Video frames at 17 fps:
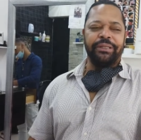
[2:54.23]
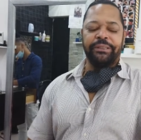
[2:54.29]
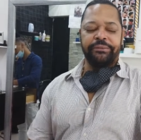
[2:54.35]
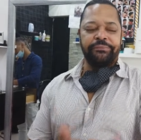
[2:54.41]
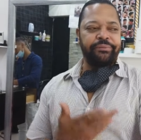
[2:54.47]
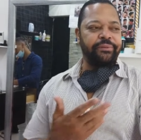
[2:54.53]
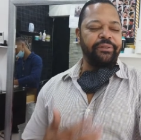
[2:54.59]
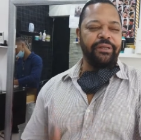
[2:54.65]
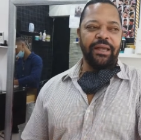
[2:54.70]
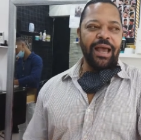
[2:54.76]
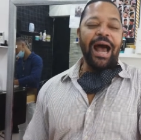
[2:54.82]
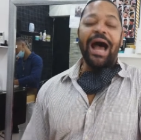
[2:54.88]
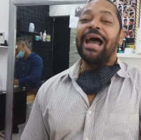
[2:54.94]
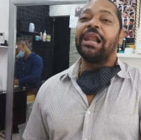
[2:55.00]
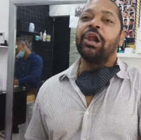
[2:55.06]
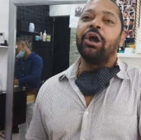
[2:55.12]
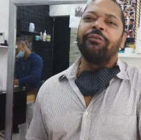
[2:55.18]
But
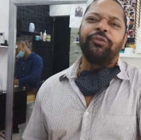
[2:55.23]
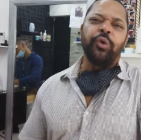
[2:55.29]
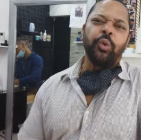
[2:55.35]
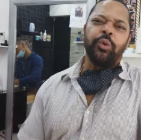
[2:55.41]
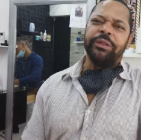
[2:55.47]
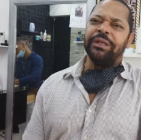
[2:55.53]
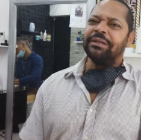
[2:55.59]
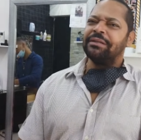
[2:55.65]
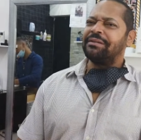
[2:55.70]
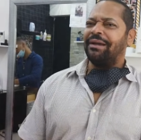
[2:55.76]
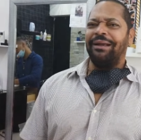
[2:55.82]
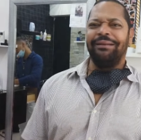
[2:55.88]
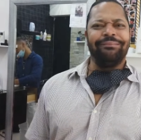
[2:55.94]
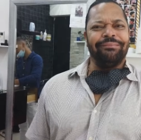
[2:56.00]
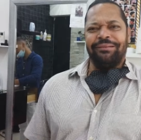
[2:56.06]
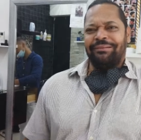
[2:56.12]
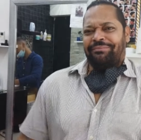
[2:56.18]
I love doing this. I
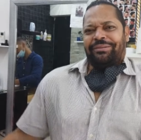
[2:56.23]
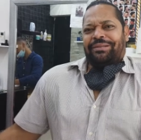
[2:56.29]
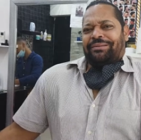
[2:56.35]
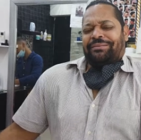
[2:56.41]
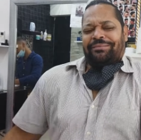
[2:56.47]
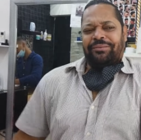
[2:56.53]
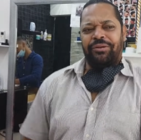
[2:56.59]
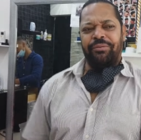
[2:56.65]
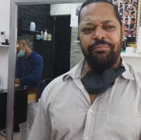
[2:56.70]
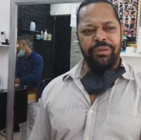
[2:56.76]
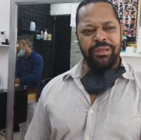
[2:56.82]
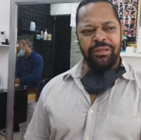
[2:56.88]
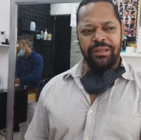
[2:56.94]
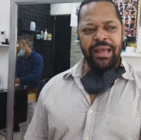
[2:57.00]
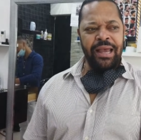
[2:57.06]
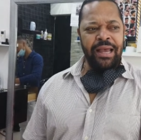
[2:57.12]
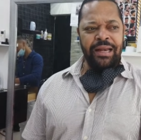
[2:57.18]
mean, to
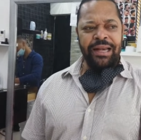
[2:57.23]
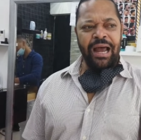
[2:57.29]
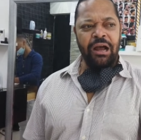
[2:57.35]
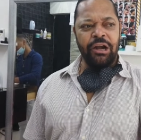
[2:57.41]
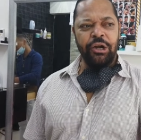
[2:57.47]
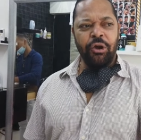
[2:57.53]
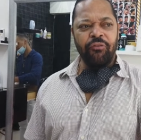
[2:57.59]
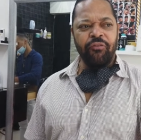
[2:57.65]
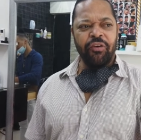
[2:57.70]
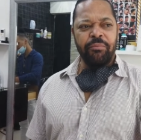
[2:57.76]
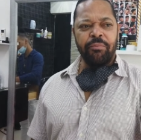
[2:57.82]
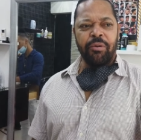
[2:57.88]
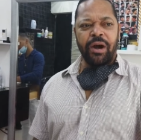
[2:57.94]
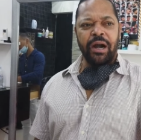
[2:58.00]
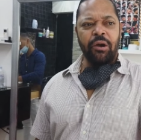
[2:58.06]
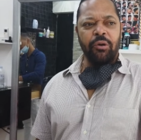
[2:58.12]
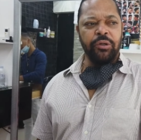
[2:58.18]
me, now in
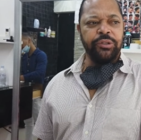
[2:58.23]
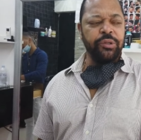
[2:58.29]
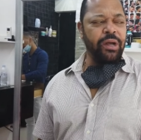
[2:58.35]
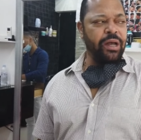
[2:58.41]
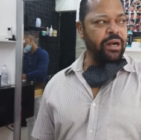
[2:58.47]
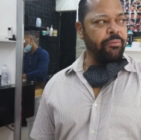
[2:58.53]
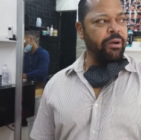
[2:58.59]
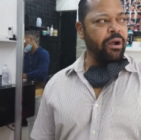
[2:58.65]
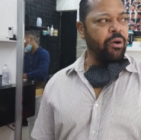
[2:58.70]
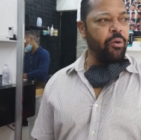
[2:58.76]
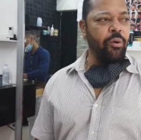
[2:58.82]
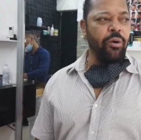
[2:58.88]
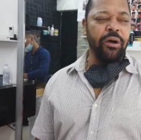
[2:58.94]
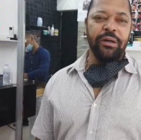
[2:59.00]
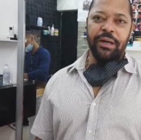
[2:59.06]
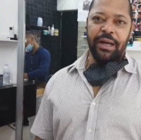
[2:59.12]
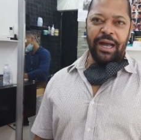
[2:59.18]
November, I'm going to
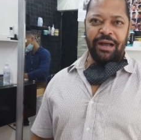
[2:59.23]
Jarabacoa.